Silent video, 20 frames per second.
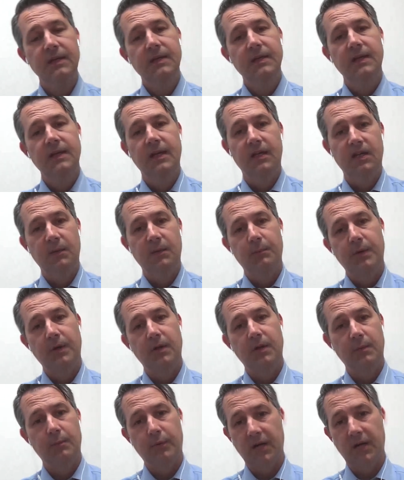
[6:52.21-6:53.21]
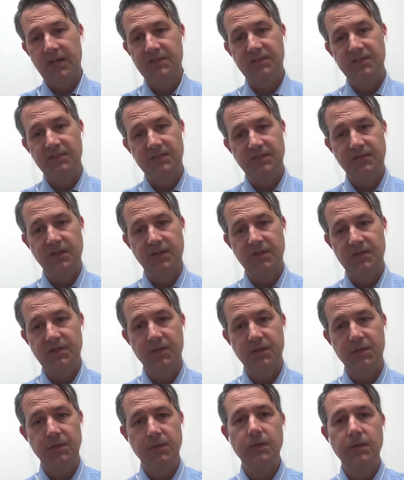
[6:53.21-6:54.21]
and compare the prices of the
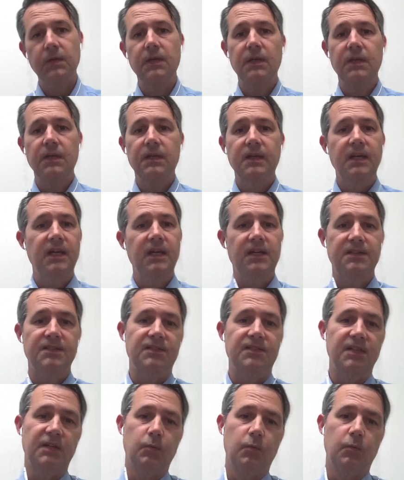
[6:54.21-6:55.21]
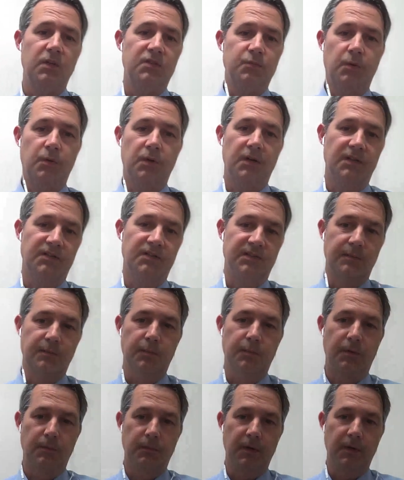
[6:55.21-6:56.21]
two and see which one is
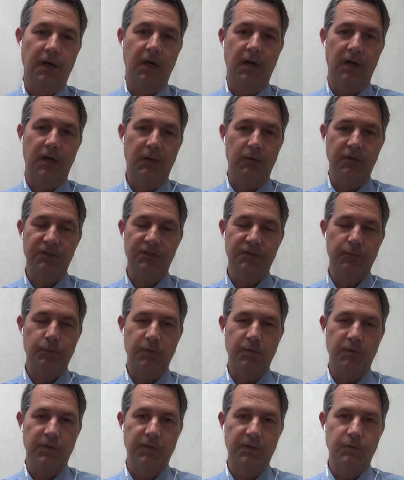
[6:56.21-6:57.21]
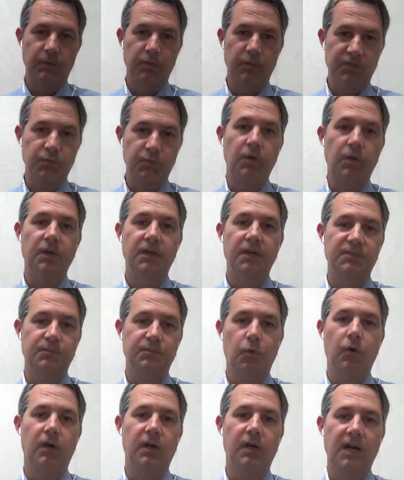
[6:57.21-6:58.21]
which one is
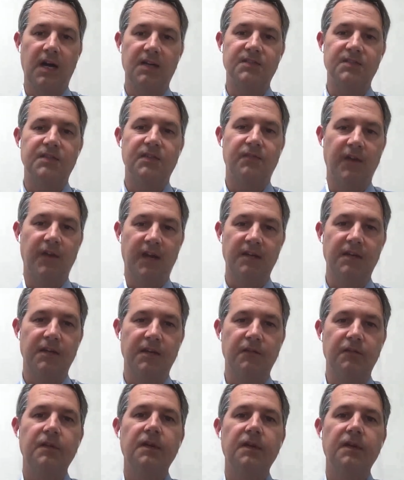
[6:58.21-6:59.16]
more cost effective.